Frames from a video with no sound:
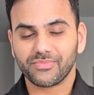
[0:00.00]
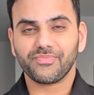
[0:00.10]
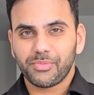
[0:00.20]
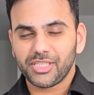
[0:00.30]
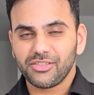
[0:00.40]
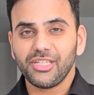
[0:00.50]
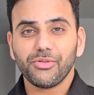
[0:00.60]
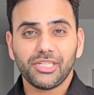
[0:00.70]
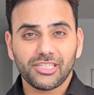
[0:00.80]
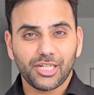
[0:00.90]
Especially
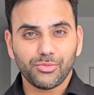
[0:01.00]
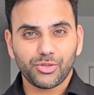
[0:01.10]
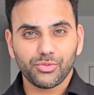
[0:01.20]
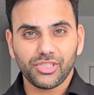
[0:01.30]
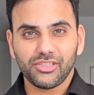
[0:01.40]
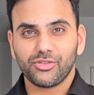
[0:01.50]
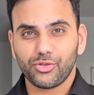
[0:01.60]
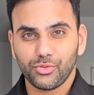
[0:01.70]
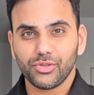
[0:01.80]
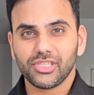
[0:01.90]
when it comes to these
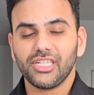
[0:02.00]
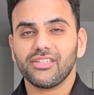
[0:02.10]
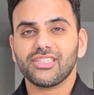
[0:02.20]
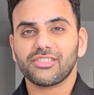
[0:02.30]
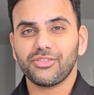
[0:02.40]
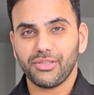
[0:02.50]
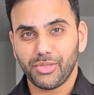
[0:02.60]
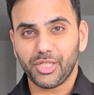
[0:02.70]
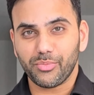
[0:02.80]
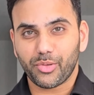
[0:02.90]
suits, it is
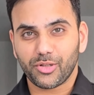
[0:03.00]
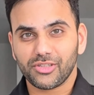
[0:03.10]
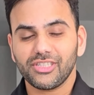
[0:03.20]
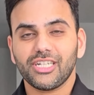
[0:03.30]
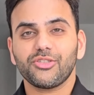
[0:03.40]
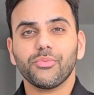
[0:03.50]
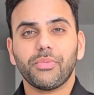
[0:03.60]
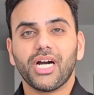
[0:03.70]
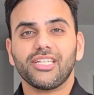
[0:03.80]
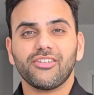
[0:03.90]
extremely important that you
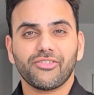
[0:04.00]
buy the